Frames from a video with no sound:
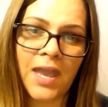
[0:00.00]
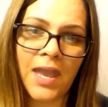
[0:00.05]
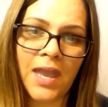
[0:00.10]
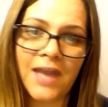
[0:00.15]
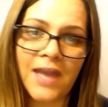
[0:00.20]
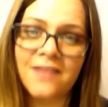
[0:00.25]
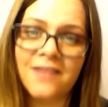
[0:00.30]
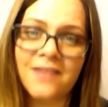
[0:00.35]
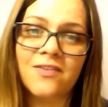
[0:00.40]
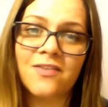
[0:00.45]

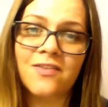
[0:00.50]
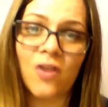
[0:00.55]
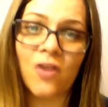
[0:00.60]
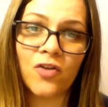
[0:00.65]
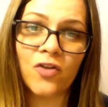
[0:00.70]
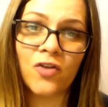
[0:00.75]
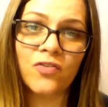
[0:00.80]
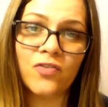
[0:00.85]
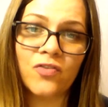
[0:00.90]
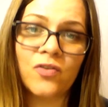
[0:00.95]
And it
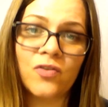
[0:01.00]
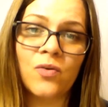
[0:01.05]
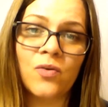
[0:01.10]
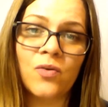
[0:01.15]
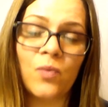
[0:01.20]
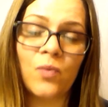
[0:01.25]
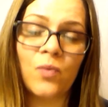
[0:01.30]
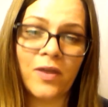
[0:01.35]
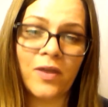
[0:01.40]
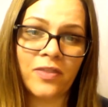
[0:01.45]
starts
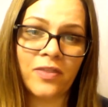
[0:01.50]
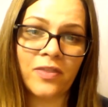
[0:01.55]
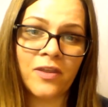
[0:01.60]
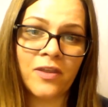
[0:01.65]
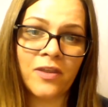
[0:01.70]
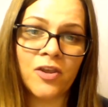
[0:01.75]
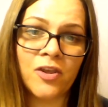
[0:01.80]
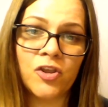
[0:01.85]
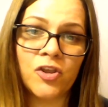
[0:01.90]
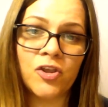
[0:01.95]
with
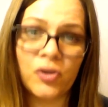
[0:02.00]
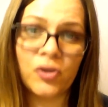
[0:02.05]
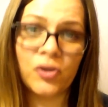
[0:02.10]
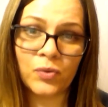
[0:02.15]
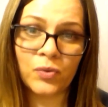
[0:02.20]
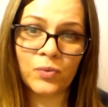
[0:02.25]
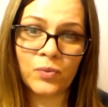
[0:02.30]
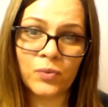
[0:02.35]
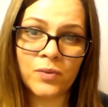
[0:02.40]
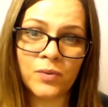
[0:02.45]
you
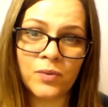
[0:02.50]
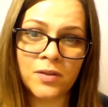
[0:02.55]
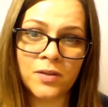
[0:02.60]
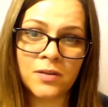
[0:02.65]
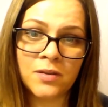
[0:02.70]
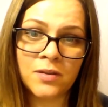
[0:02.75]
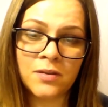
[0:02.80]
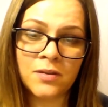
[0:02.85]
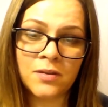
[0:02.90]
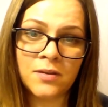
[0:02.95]

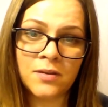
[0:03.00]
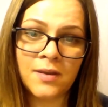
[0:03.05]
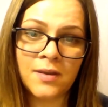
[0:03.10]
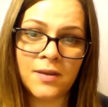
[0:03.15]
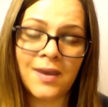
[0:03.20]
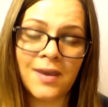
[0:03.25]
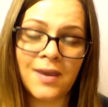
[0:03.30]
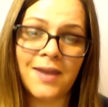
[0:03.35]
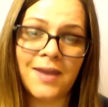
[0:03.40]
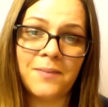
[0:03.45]

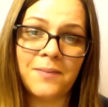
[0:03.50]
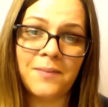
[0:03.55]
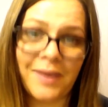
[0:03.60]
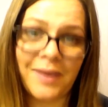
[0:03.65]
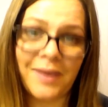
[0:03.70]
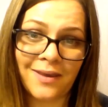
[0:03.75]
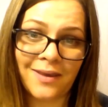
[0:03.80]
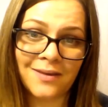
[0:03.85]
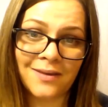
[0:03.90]
and me.